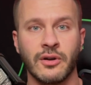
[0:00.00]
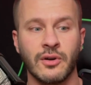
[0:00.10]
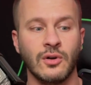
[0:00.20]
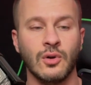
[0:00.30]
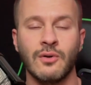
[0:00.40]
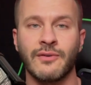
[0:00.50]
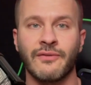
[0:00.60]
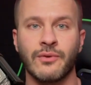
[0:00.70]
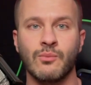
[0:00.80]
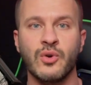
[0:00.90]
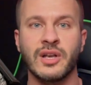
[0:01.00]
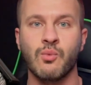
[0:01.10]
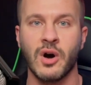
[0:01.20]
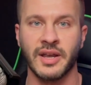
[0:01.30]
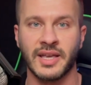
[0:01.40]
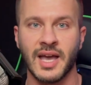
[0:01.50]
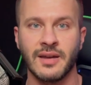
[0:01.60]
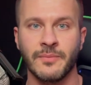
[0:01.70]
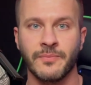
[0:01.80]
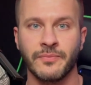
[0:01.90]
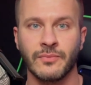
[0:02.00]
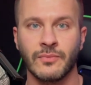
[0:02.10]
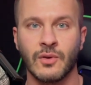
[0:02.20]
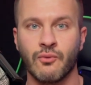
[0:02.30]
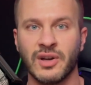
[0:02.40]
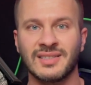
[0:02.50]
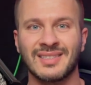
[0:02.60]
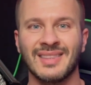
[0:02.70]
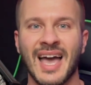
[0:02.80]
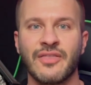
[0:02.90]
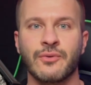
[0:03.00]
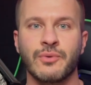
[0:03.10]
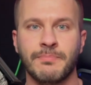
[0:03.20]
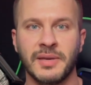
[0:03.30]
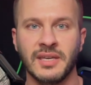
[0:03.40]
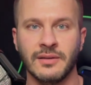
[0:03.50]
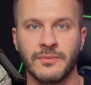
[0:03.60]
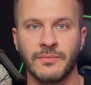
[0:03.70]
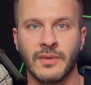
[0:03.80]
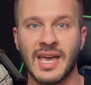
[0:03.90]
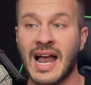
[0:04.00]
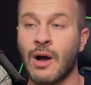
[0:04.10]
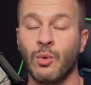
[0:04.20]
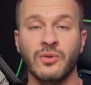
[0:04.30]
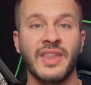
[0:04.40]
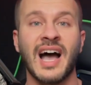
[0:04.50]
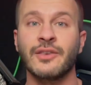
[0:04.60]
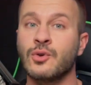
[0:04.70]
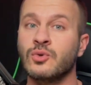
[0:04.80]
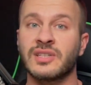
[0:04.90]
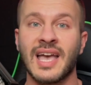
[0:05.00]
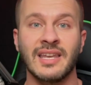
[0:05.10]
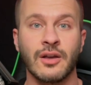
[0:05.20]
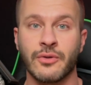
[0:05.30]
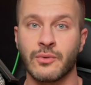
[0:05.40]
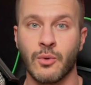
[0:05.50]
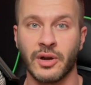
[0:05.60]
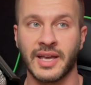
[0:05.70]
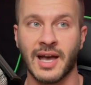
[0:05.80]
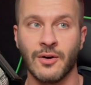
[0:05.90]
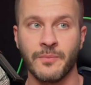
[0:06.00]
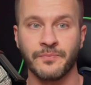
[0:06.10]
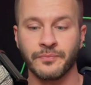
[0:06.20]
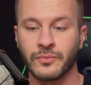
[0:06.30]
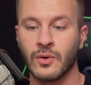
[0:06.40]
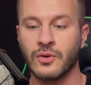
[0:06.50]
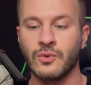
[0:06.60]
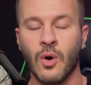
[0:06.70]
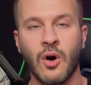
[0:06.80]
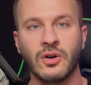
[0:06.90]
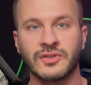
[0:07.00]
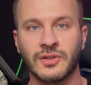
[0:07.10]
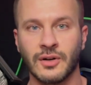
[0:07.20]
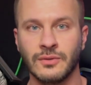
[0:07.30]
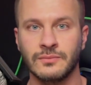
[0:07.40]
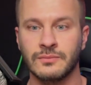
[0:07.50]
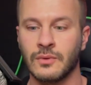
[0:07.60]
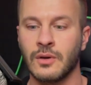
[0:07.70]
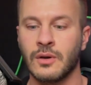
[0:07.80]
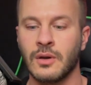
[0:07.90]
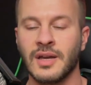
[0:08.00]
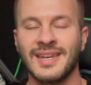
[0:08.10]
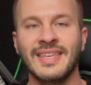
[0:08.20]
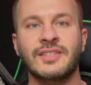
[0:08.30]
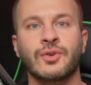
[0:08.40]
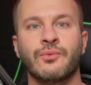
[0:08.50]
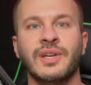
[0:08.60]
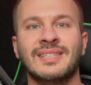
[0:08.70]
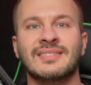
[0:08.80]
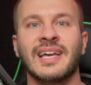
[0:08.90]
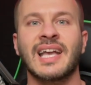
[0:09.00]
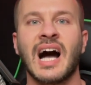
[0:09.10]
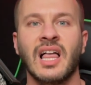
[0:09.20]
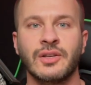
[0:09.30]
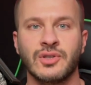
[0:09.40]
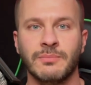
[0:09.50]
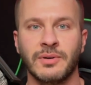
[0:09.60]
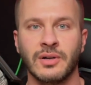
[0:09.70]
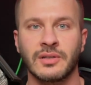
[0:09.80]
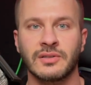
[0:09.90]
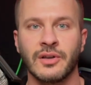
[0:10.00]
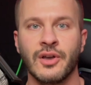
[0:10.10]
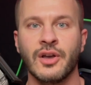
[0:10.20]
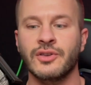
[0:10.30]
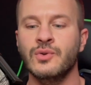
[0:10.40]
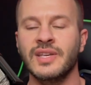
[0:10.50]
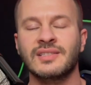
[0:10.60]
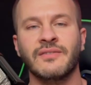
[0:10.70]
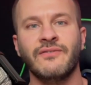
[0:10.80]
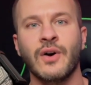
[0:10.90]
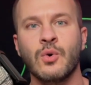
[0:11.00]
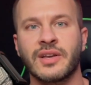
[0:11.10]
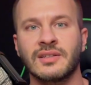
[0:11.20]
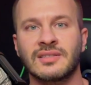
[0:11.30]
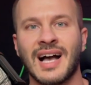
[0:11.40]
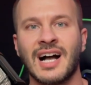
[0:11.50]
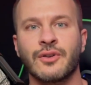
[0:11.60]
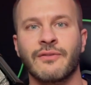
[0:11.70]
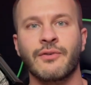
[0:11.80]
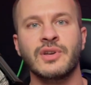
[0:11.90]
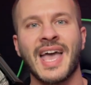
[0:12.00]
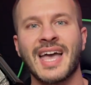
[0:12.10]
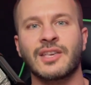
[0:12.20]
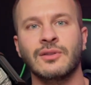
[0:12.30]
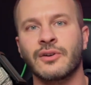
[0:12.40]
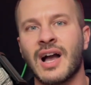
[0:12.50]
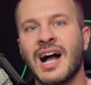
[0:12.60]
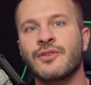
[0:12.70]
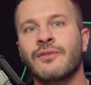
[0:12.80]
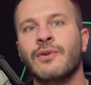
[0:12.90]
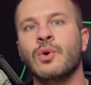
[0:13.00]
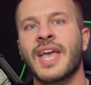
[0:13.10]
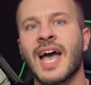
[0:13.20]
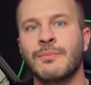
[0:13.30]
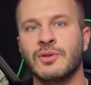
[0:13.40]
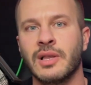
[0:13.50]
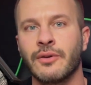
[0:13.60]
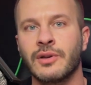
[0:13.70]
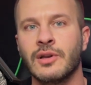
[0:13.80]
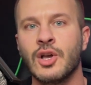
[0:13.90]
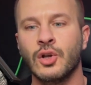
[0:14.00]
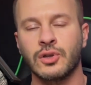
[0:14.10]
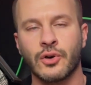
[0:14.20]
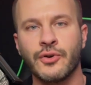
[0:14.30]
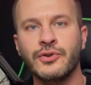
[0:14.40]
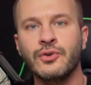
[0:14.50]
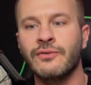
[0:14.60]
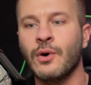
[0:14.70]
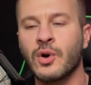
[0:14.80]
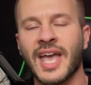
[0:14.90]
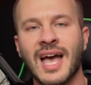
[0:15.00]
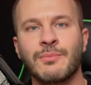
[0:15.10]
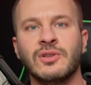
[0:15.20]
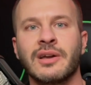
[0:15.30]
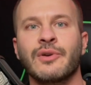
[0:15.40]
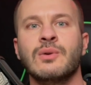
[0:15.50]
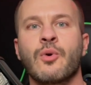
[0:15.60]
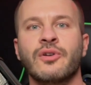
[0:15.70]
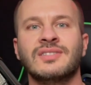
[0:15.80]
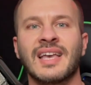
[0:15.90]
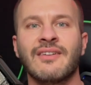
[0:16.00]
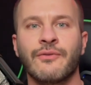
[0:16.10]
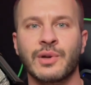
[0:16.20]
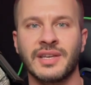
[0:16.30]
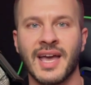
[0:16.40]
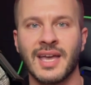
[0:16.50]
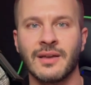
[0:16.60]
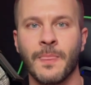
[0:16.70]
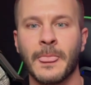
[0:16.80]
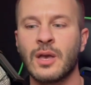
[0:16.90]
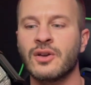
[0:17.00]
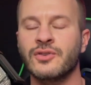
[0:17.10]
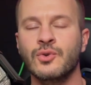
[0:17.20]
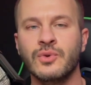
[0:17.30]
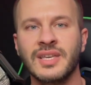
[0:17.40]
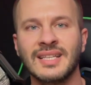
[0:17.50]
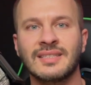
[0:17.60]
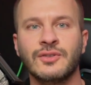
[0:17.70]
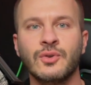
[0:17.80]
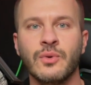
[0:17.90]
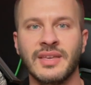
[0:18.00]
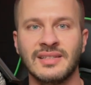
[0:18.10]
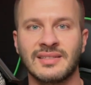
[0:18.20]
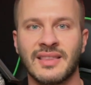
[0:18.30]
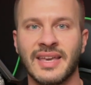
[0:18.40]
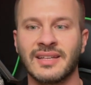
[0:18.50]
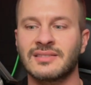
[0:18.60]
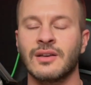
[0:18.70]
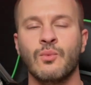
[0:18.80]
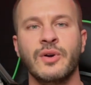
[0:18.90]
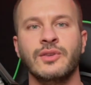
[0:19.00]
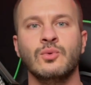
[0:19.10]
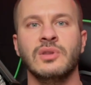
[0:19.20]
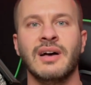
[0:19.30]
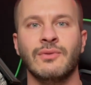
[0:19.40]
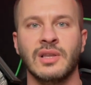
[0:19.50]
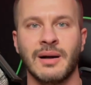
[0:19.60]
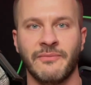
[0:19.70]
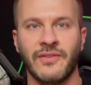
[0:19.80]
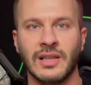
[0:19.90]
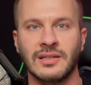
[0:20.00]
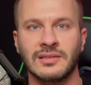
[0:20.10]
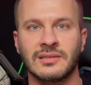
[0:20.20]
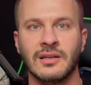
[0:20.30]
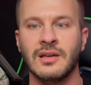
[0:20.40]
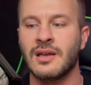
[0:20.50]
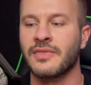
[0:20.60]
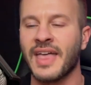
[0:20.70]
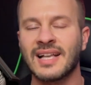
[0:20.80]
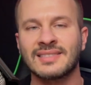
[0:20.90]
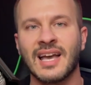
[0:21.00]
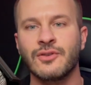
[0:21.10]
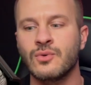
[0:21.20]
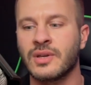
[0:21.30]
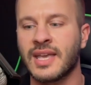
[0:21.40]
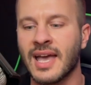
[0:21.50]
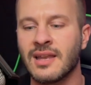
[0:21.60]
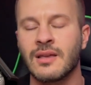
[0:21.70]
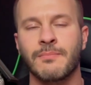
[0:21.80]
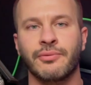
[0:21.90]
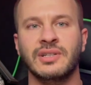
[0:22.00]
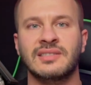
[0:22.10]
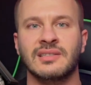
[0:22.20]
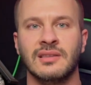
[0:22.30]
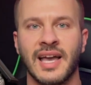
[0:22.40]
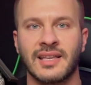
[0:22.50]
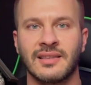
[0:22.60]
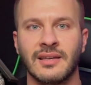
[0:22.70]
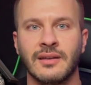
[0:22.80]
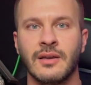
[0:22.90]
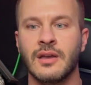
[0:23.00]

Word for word: it all over from week one again rinse, lather, repeat, and I will not use any other workout. You also need to read psychology books. You need to focus on your vernacular, on your vocabulary. Learn new vocabulary words every day. You need to do these things when you level up, fellas. That's how you get pre selected.